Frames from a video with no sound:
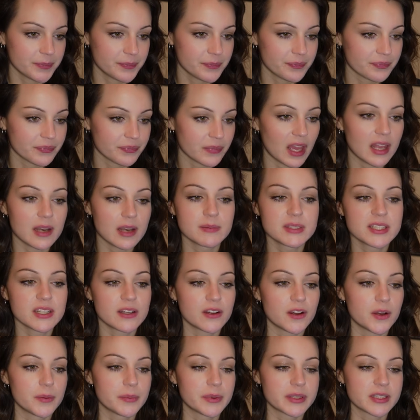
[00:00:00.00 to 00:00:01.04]
And I'm still
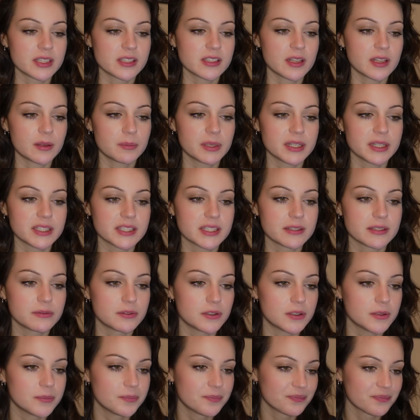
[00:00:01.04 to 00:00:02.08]
hoping that they'll play c4.
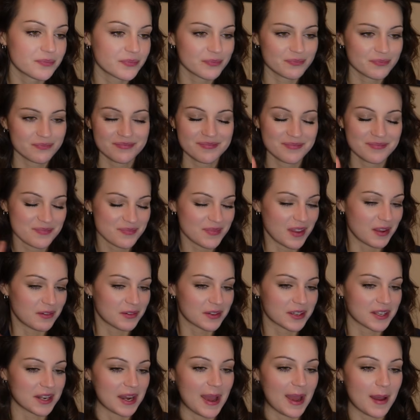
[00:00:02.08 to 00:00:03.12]
Never
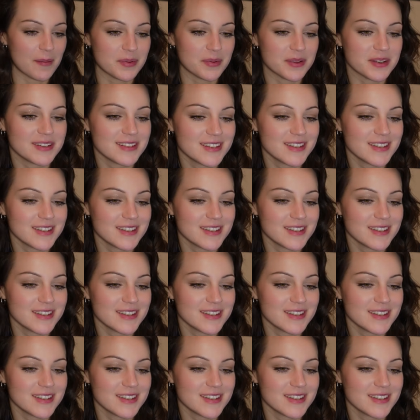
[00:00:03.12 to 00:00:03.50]
gonna happen.